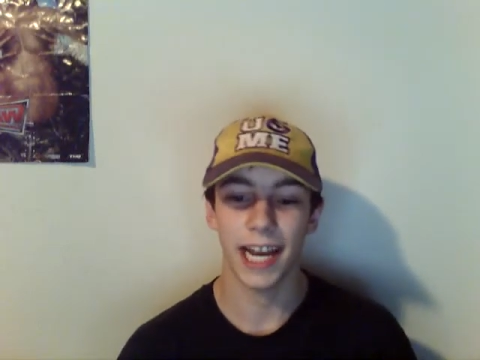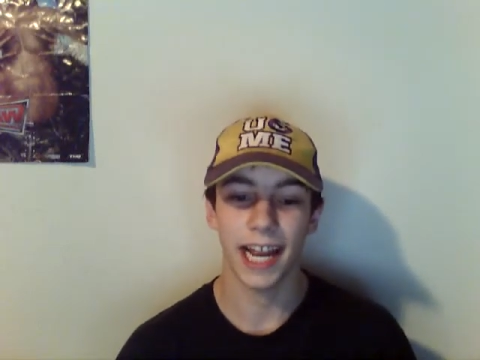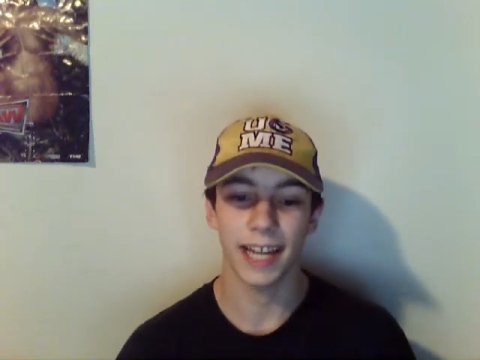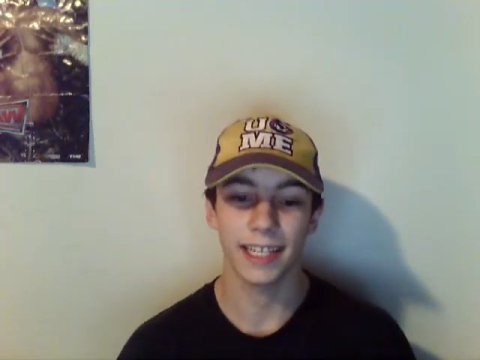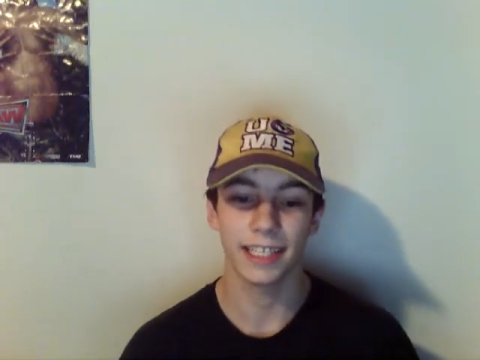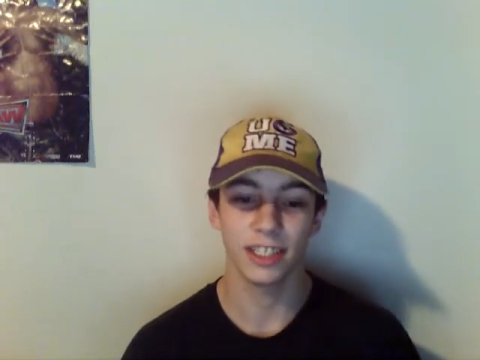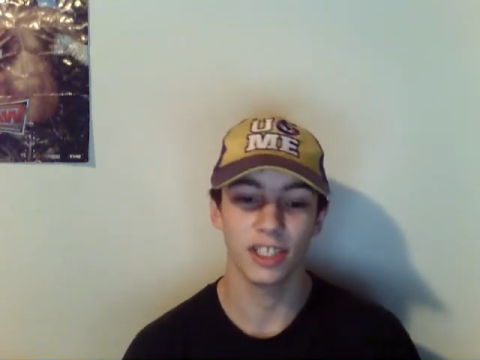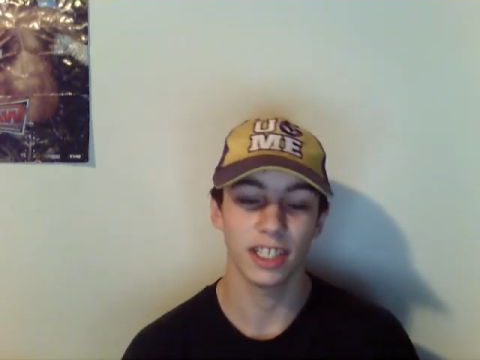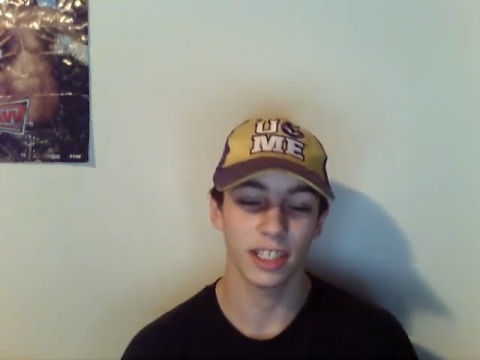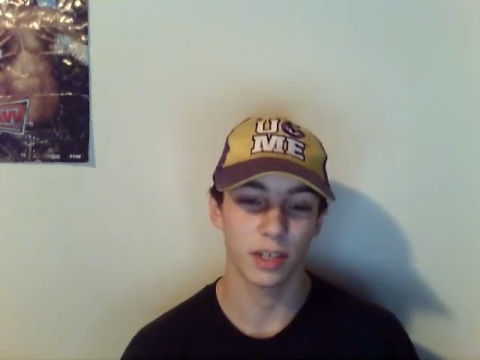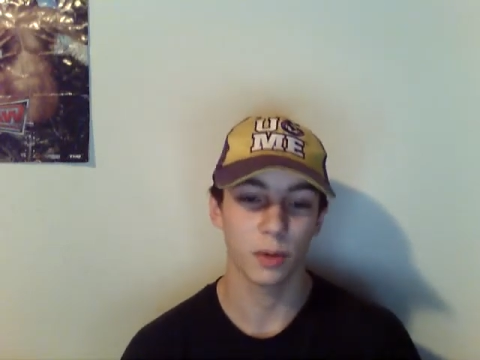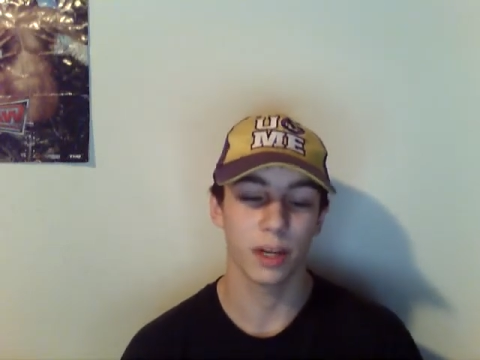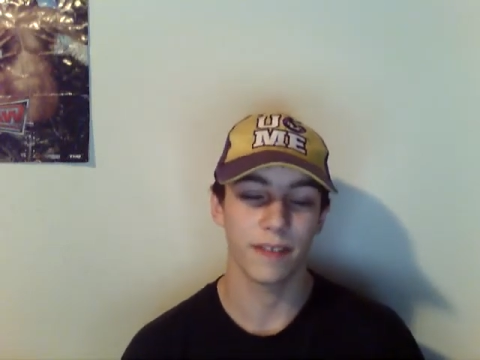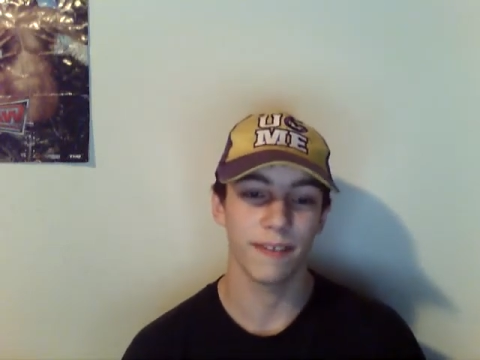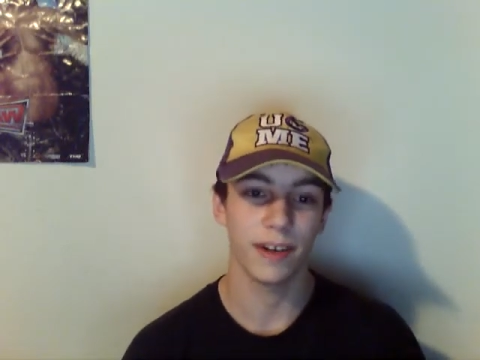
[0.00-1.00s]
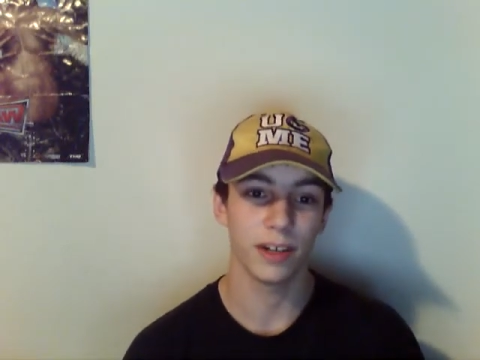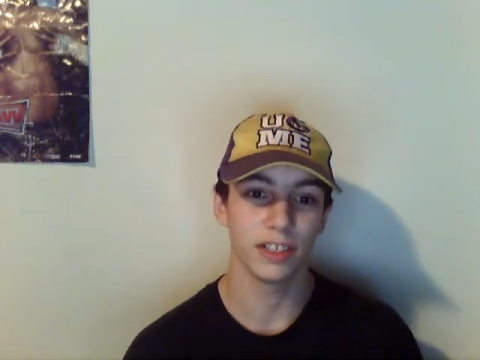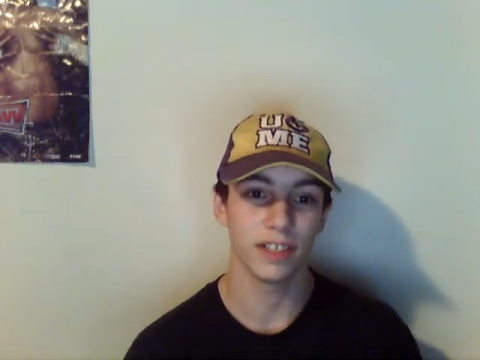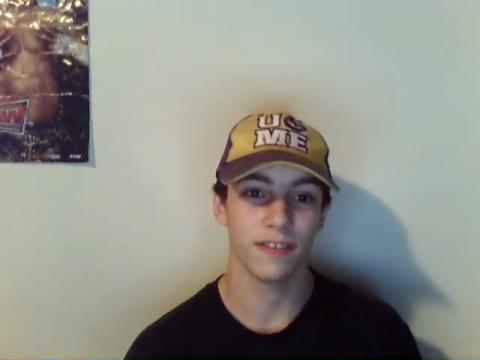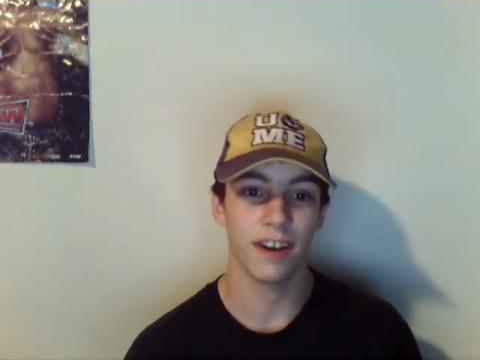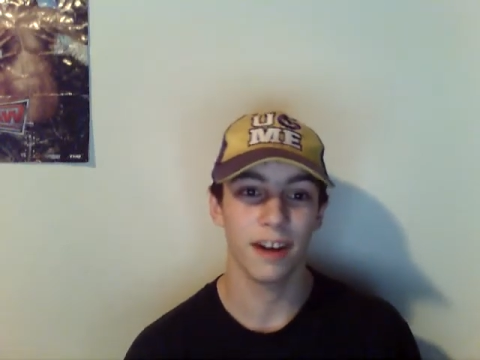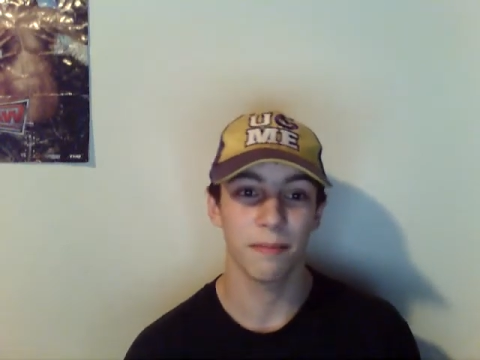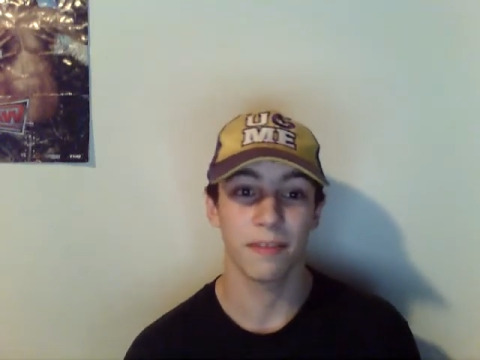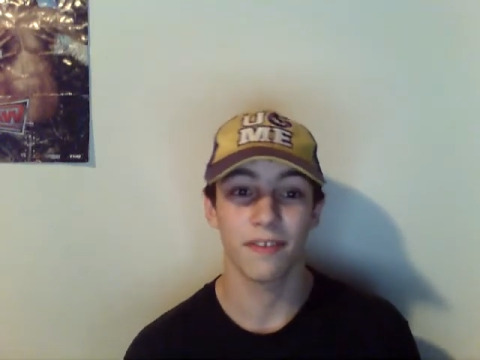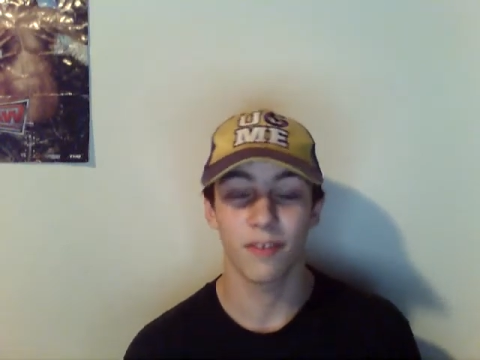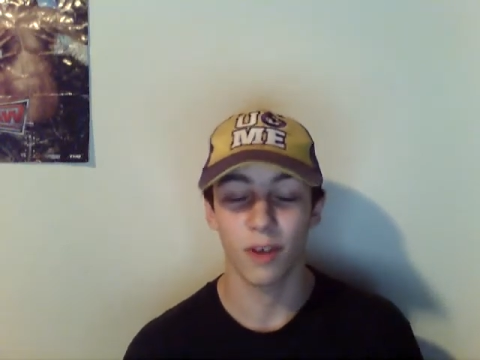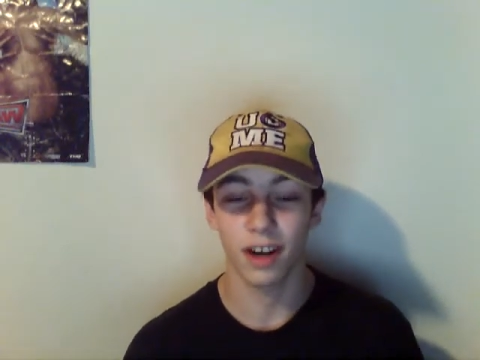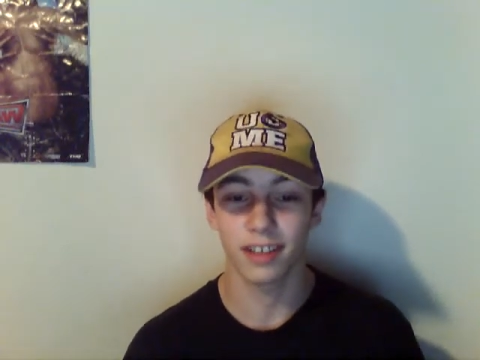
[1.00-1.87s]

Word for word: and this is just a quick video on Jeff Hardy before I